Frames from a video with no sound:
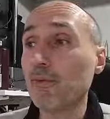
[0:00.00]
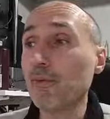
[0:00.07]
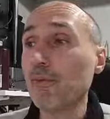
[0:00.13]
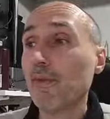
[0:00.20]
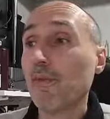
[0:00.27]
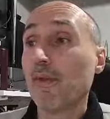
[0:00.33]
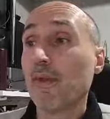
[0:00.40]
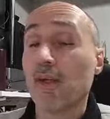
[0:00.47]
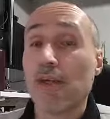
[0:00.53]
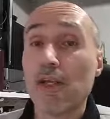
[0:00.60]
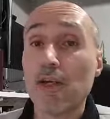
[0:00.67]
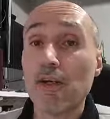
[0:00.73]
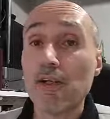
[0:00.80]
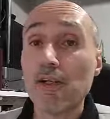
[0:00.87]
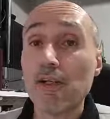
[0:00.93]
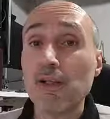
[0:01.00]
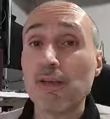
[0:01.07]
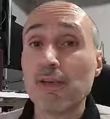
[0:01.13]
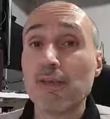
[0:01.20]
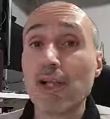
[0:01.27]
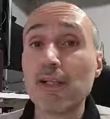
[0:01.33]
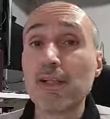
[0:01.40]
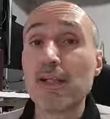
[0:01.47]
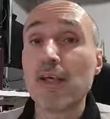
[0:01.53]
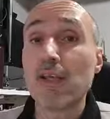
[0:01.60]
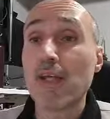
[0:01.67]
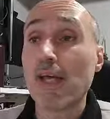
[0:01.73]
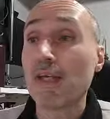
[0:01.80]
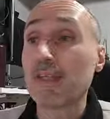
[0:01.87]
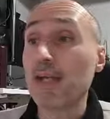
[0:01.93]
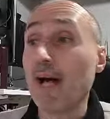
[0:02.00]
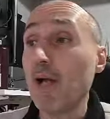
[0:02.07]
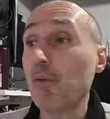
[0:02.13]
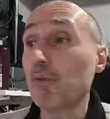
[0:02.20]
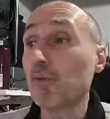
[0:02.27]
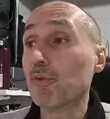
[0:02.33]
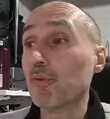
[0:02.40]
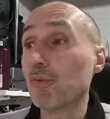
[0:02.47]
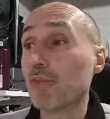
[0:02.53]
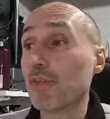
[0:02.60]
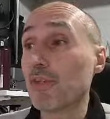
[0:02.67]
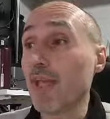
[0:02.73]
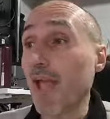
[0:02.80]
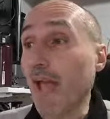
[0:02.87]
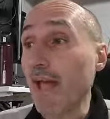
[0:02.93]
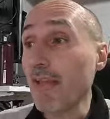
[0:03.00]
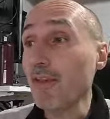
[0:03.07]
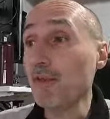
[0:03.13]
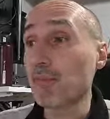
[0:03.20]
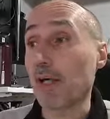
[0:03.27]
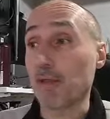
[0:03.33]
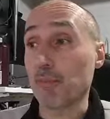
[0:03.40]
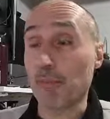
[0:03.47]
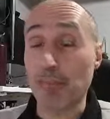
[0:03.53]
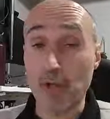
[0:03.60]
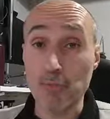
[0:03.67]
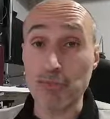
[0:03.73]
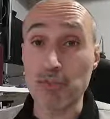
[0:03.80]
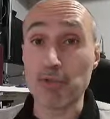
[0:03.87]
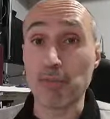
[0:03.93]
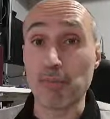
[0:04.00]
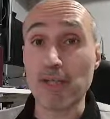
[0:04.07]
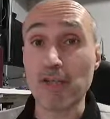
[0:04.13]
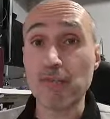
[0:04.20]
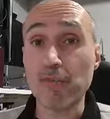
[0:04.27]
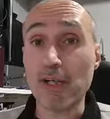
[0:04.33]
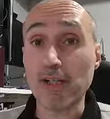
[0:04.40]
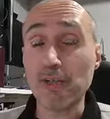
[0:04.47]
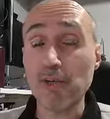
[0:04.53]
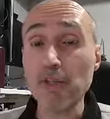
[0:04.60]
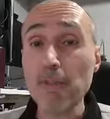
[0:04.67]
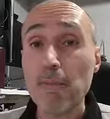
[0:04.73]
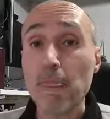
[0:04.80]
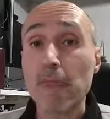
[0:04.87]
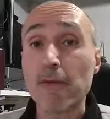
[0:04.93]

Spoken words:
to kernel telling that I want to use the handlebar prompts template factory.